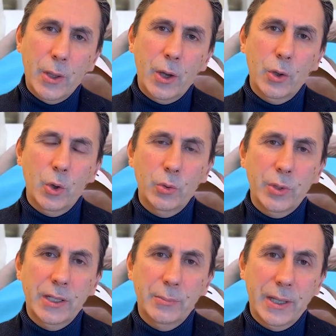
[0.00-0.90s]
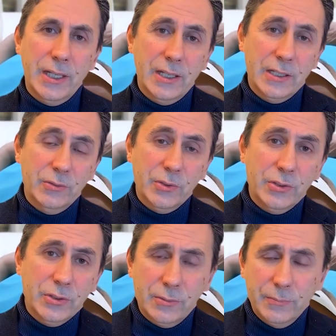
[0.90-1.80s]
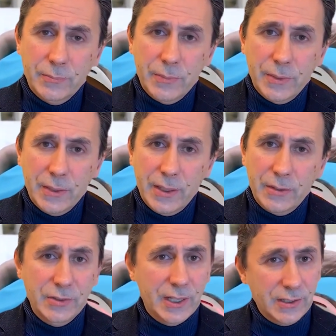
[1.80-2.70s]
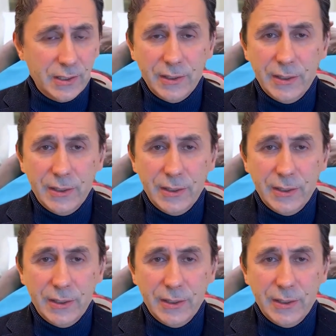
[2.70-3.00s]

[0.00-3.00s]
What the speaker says: are already making a difference. In fact,